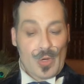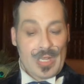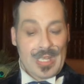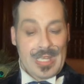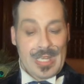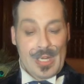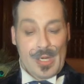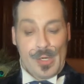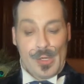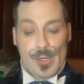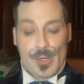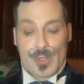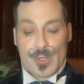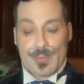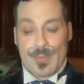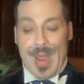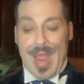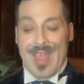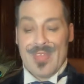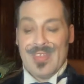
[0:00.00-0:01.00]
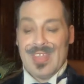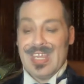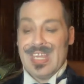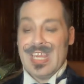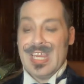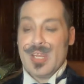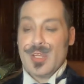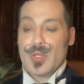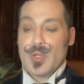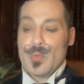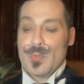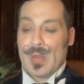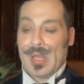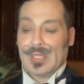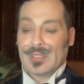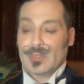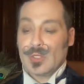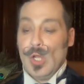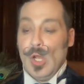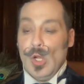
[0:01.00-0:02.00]
years by the
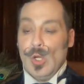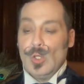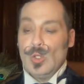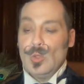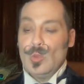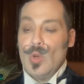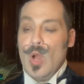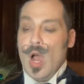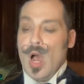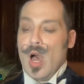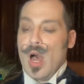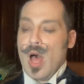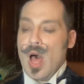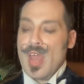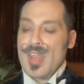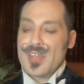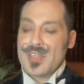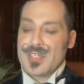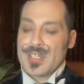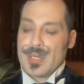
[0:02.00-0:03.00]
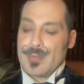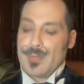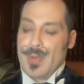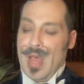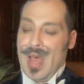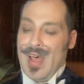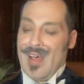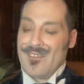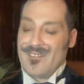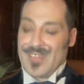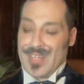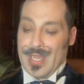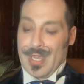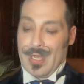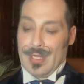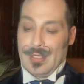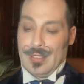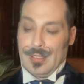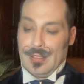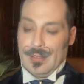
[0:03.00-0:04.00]
incubus who haunted
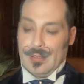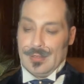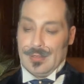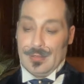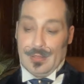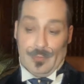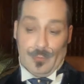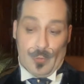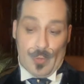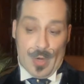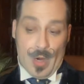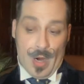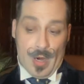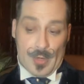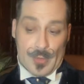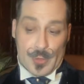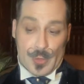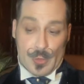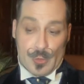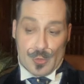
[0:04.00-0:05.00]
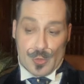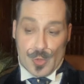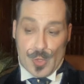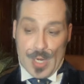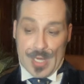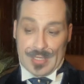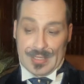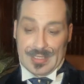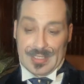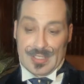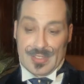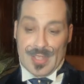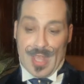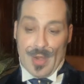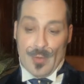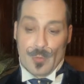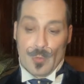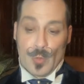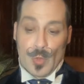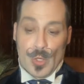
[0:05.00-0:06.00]
Pavia, if we are to trust
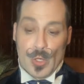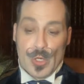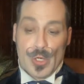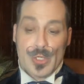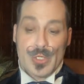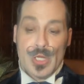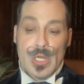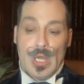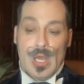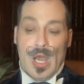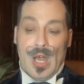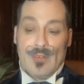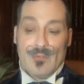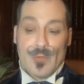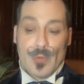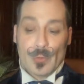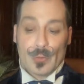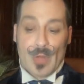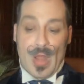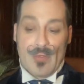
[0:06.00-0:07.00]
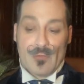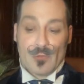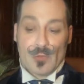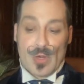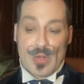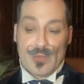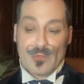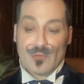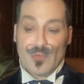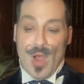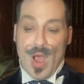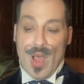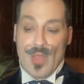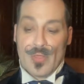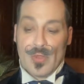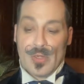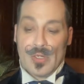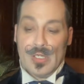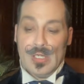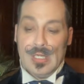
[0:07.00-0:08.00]
that word of the Reverend
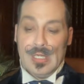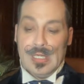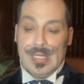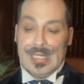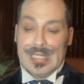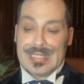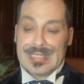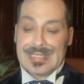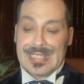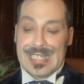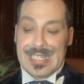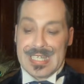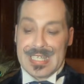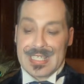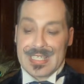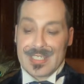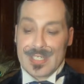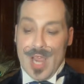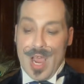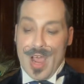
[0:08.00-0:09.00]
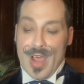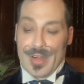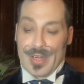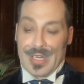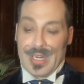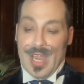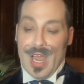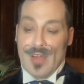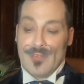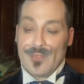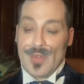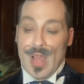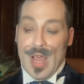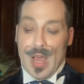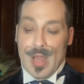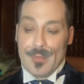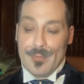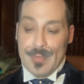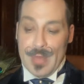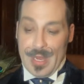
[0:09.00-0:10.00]
Father Sinistari of
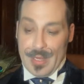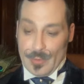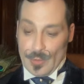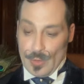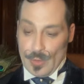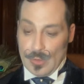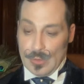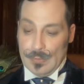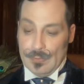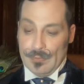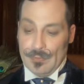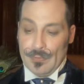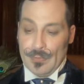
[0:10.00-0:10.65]
Armeno,